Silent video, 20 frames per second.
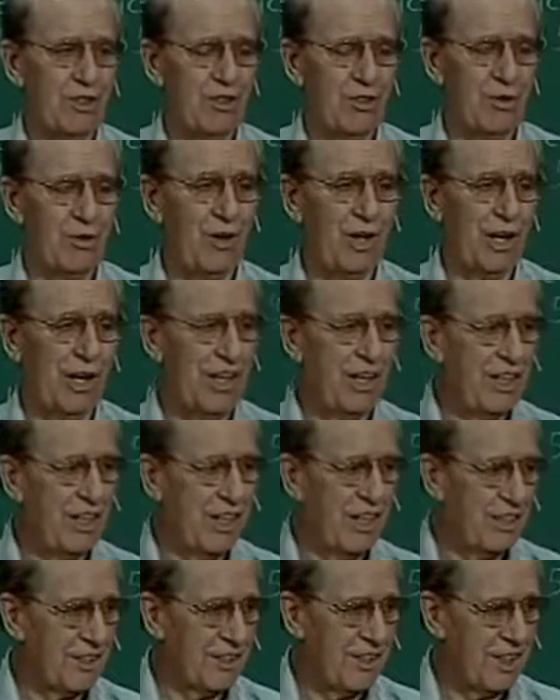in a while
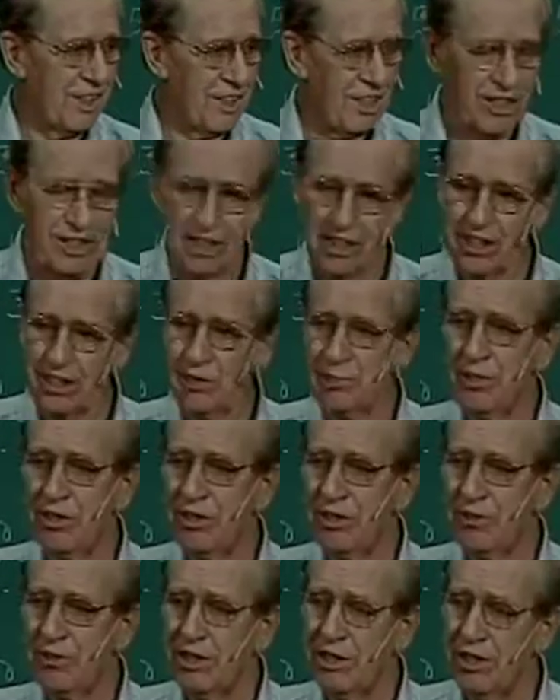and get a little bit
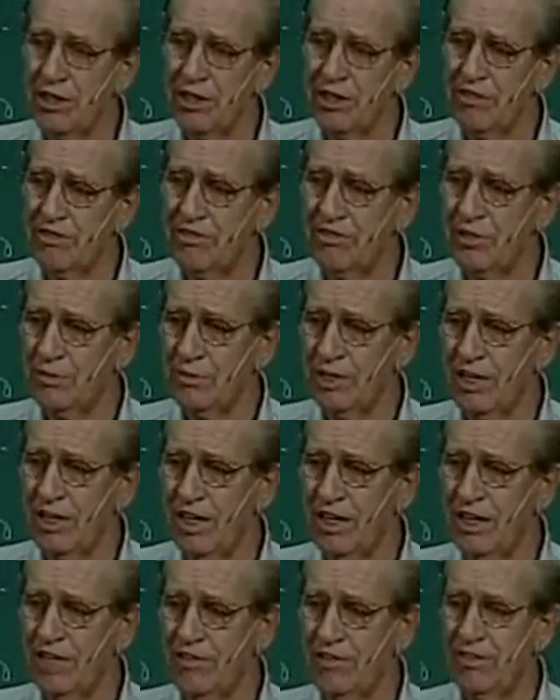of relief from the
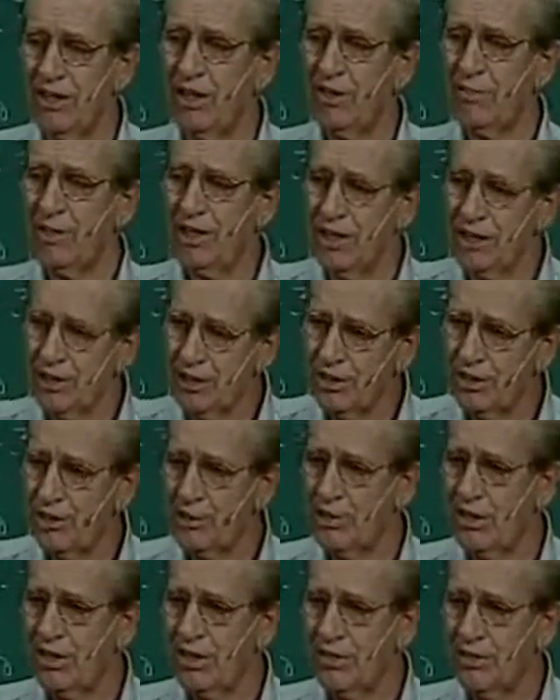diaphragm and get a
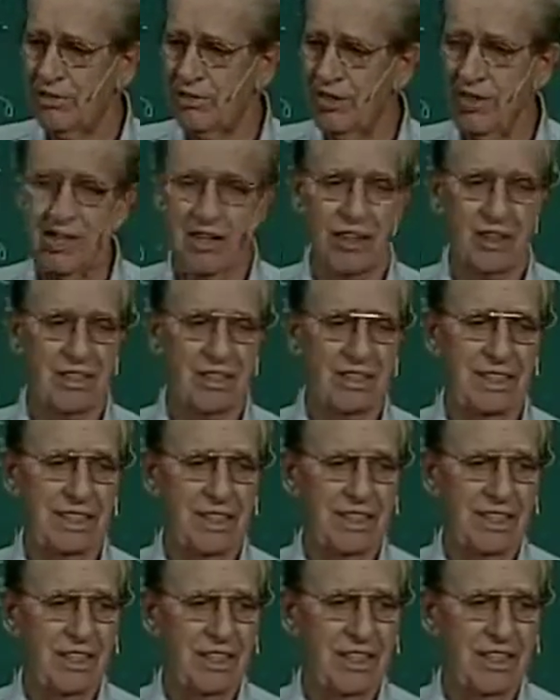breath of air.
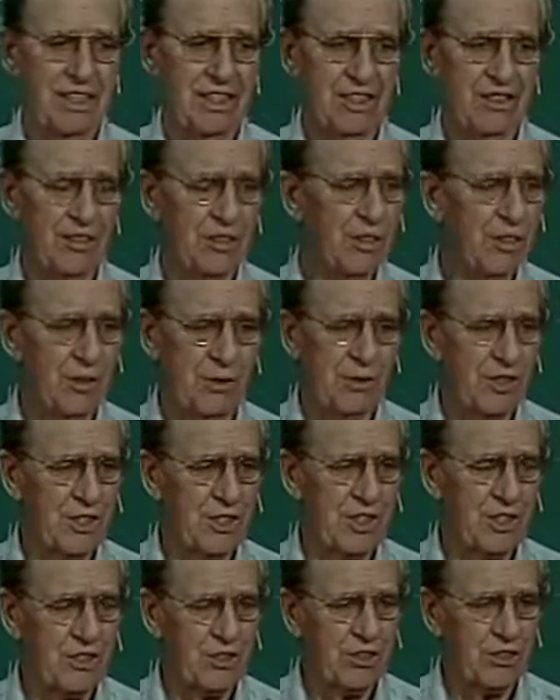And so it was an
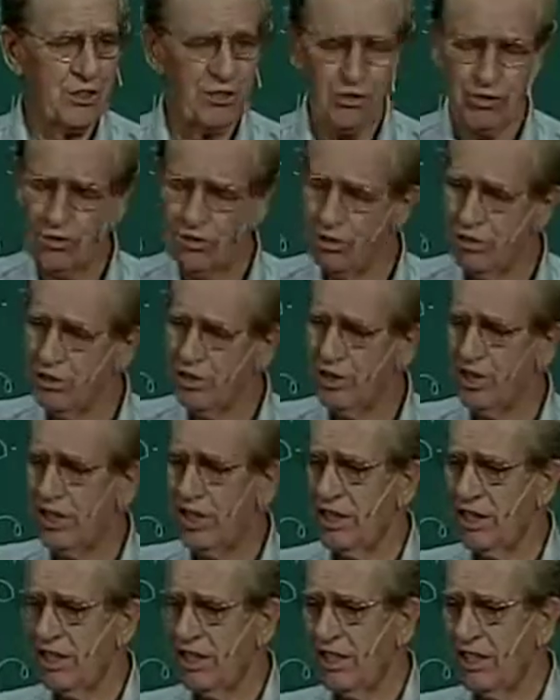
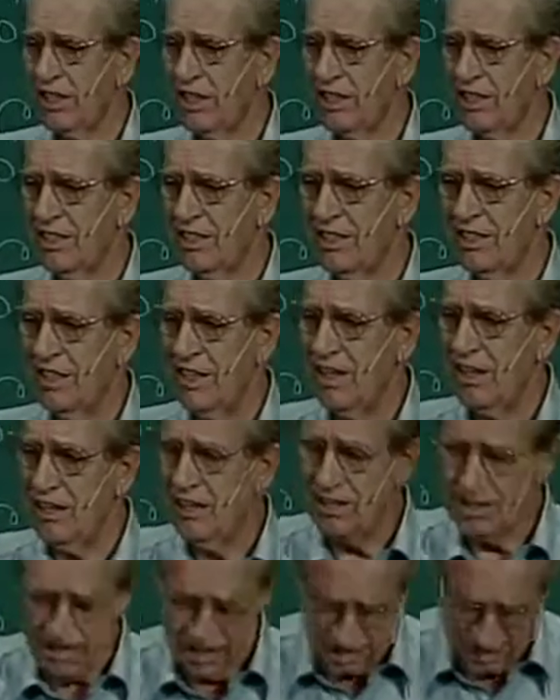excruciating death.
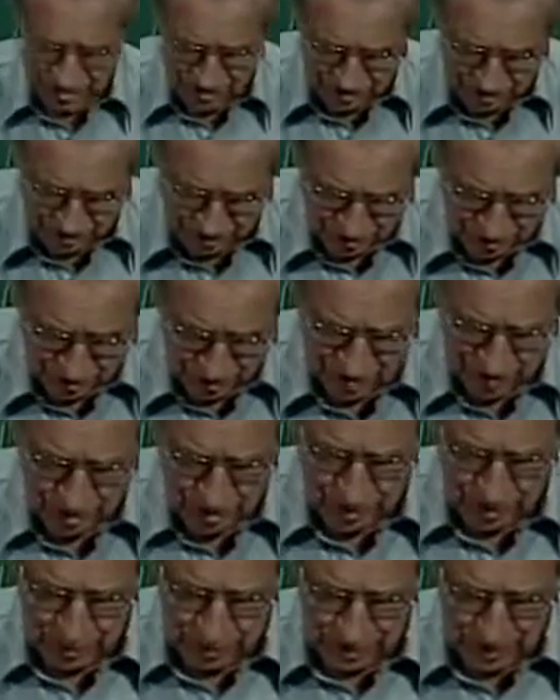and this is what
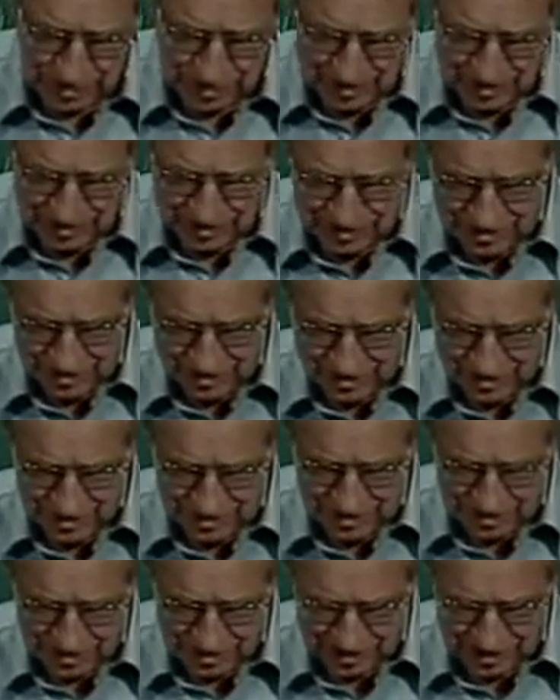is pointed out then in
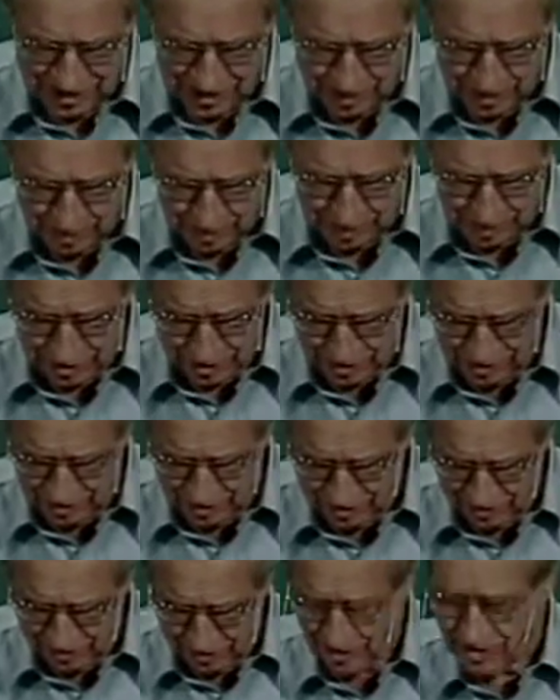this last portion of
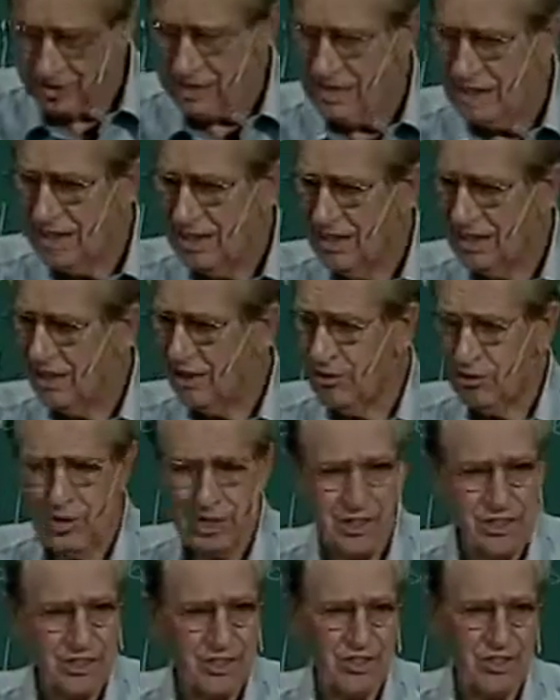the verse. It
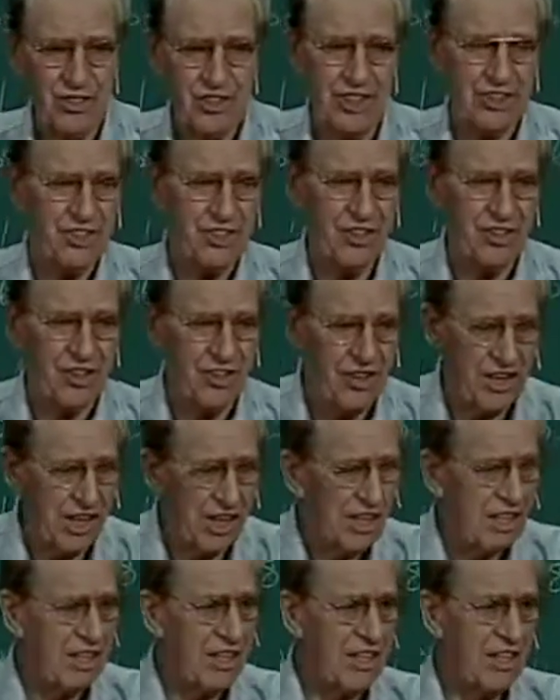wasn't just
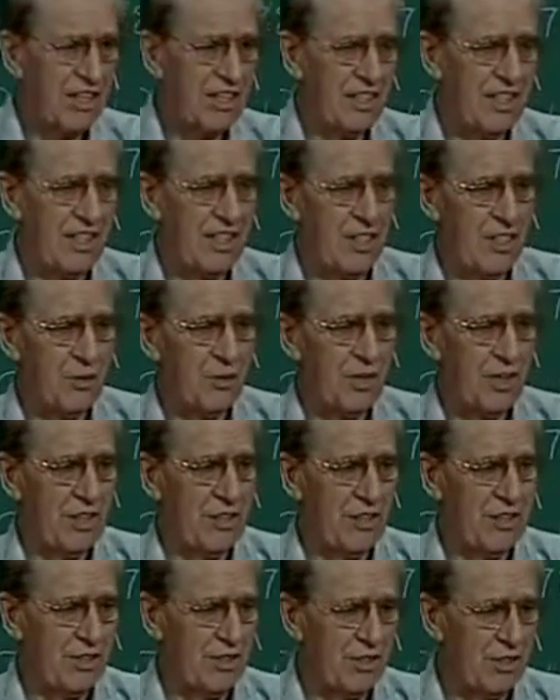death that he
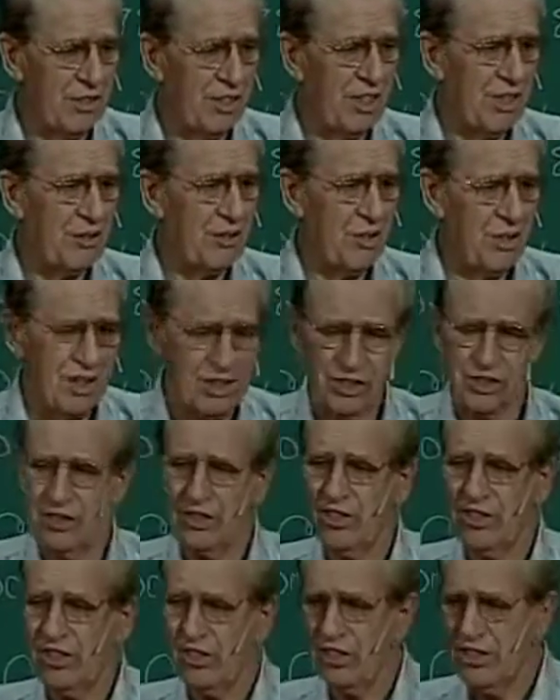went through, it
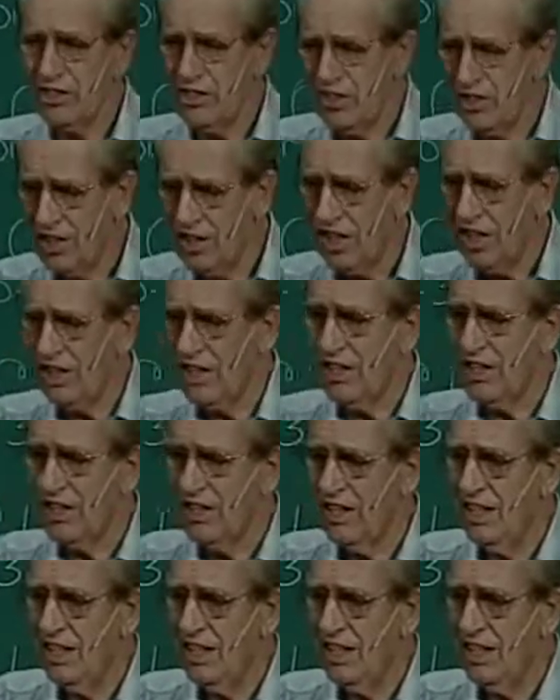was the death